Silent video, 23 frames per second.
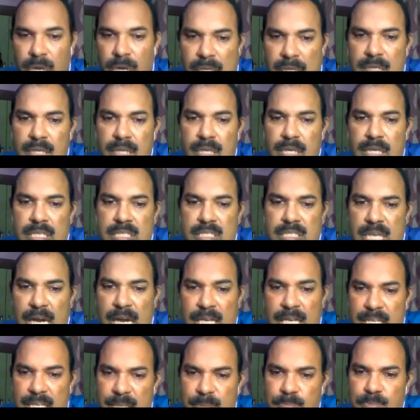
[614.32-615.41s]
But
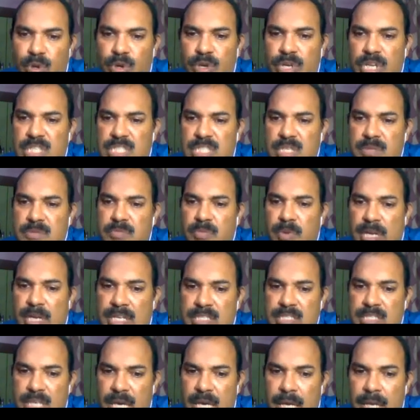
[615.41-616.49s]
static progressive
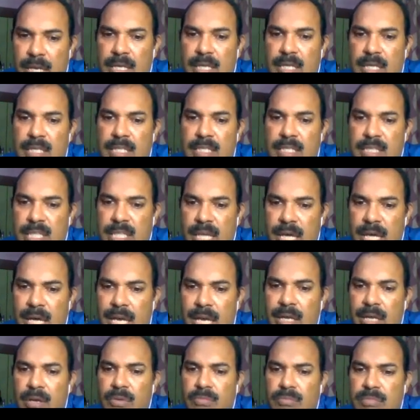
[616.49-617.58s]
splints are they
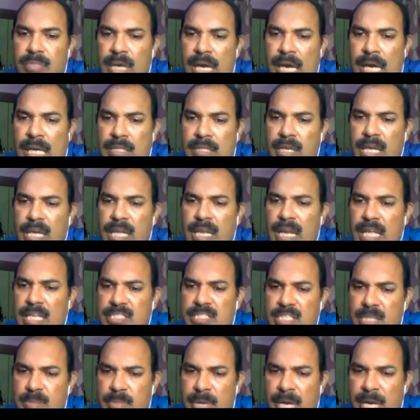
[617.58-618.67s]
are where the
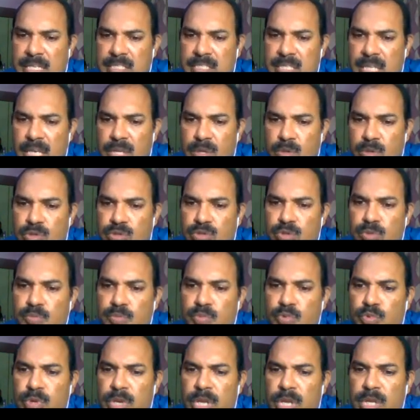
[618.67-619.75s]
elastic bands are used to
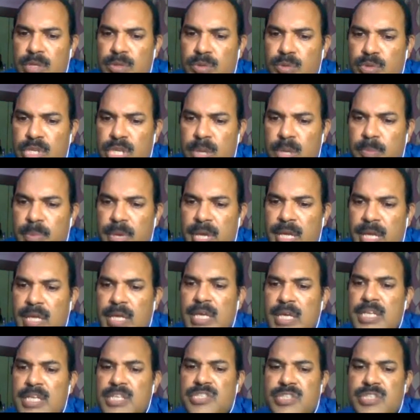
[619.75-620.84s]
put a, to give
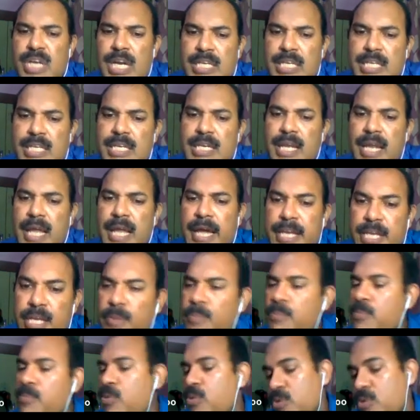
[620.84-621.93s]
a static line
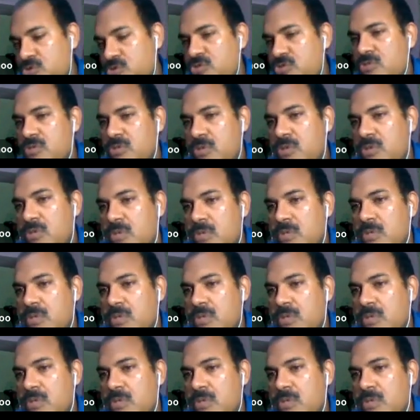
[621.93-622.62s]
of force,